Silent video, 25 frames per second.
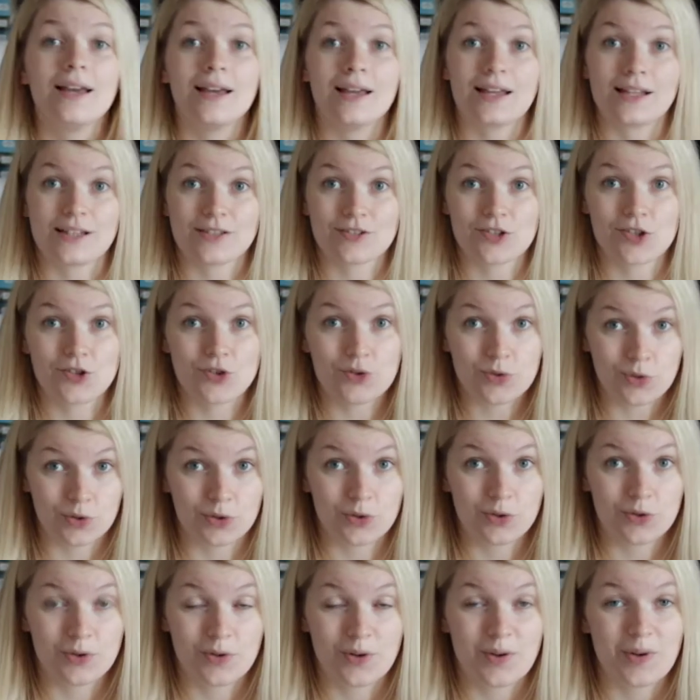It's
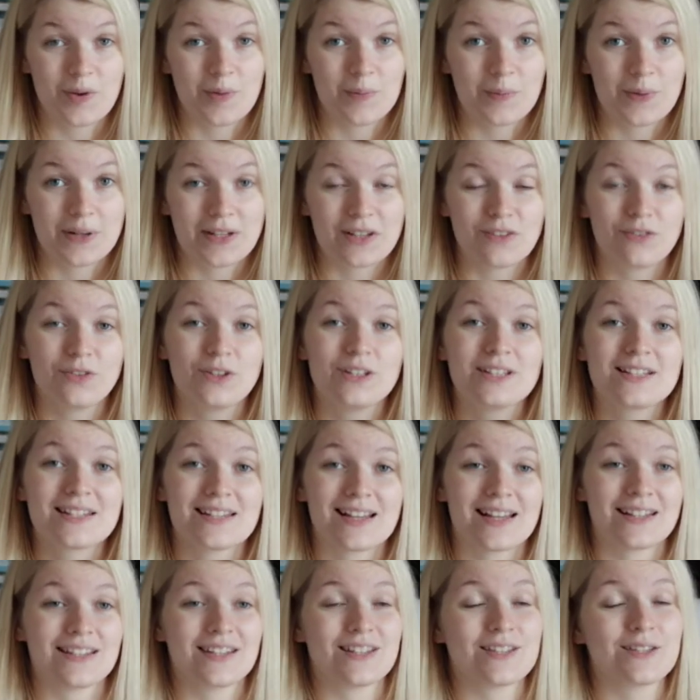true, but if you
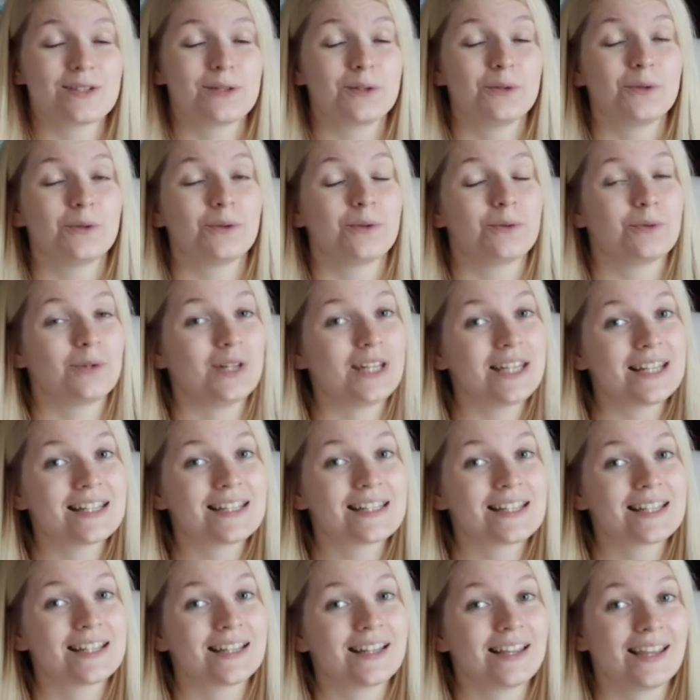decided to read
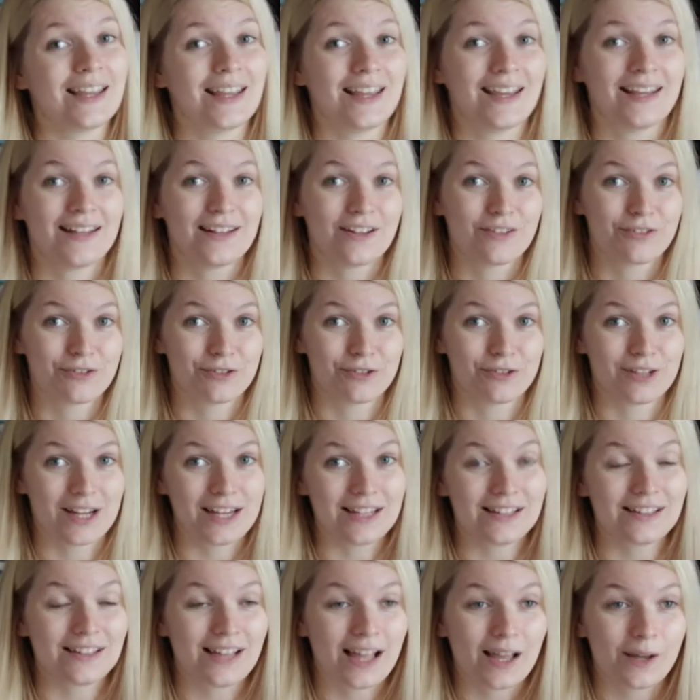in a
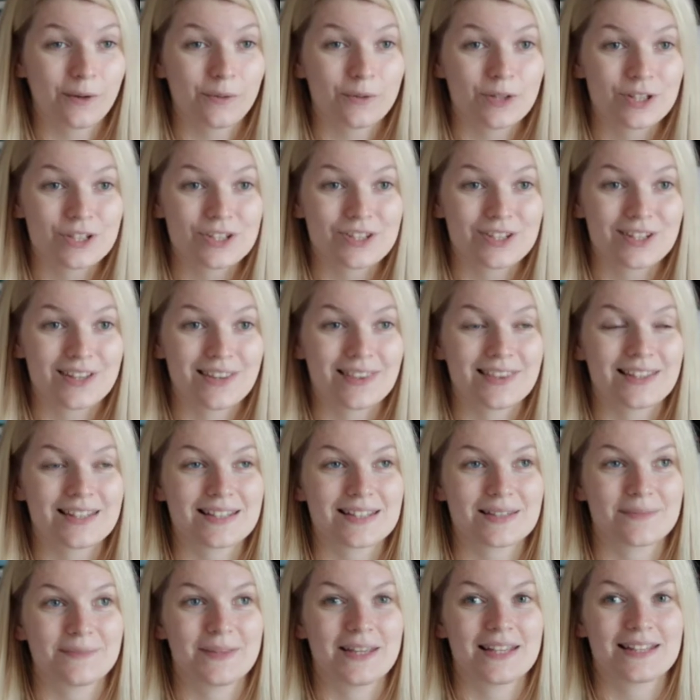foreign language,
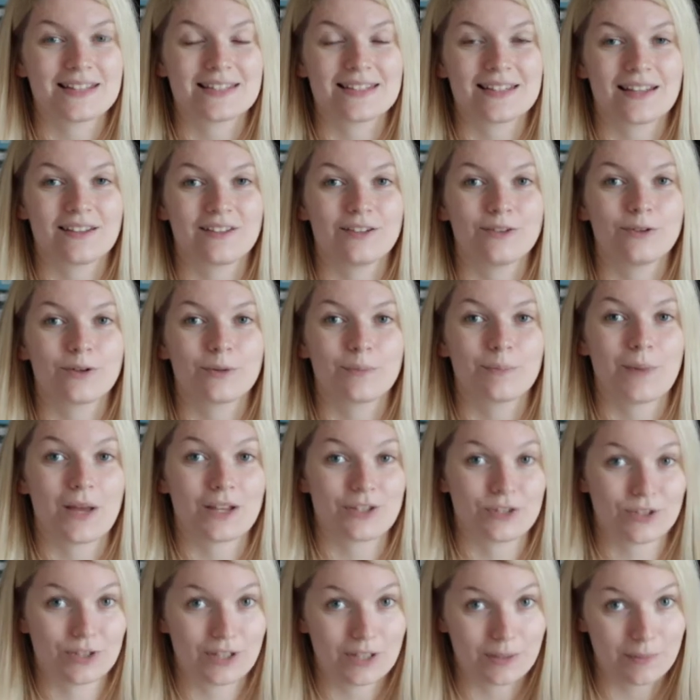this means that you're
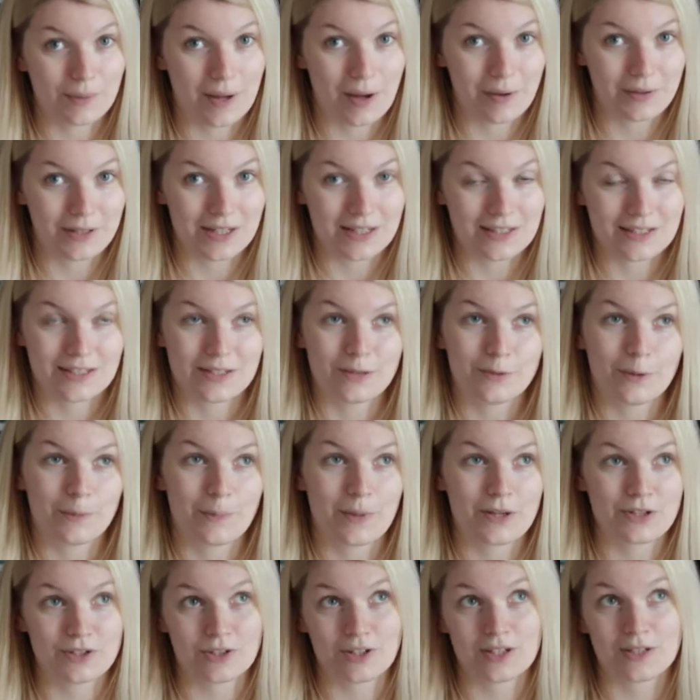passionate about it, you're
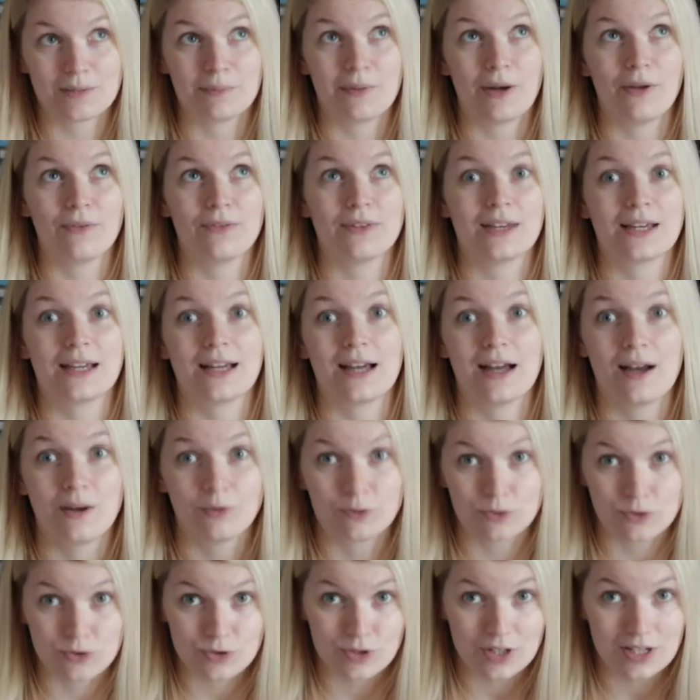passionate about the
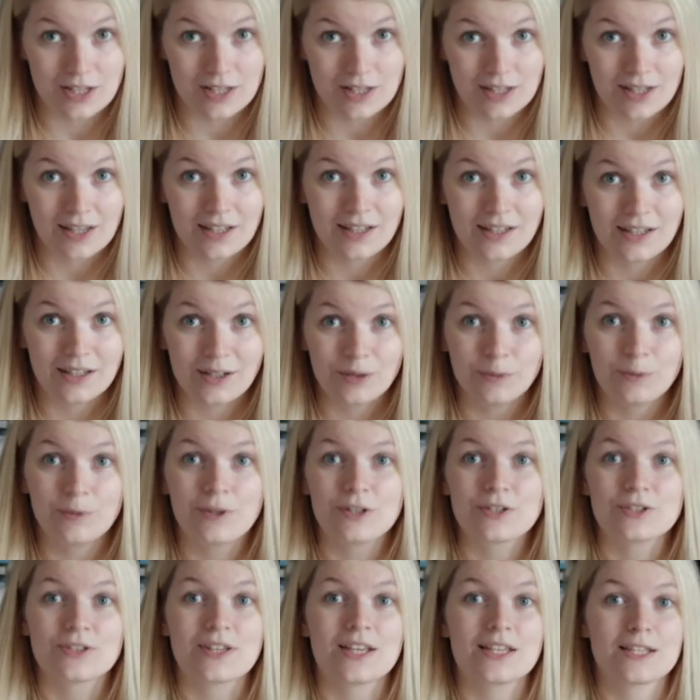country in
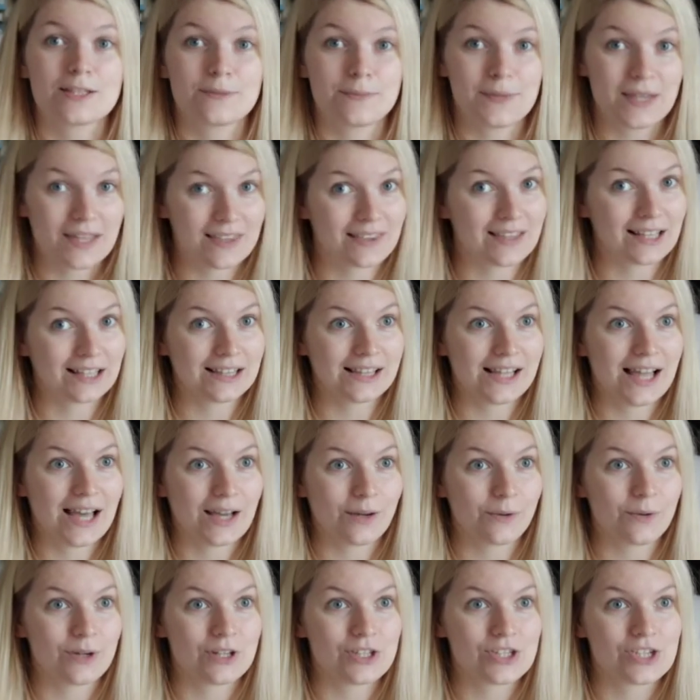which they speak that
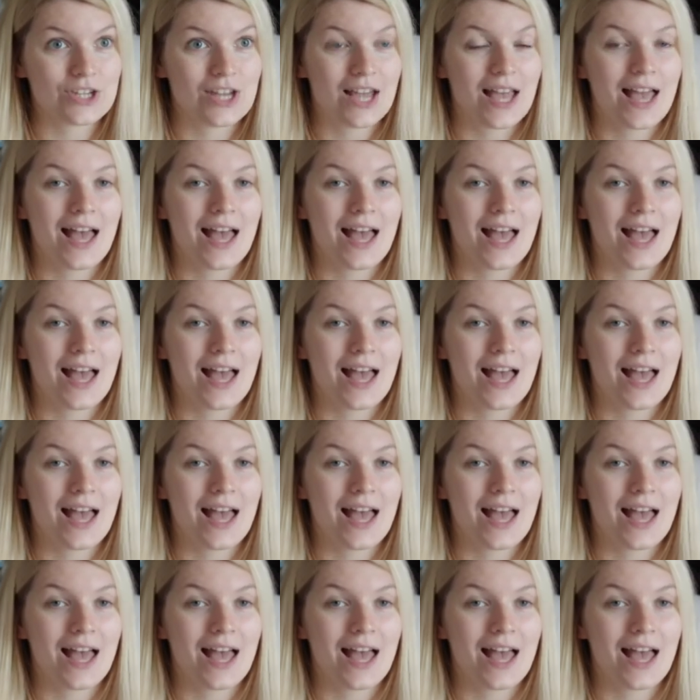language.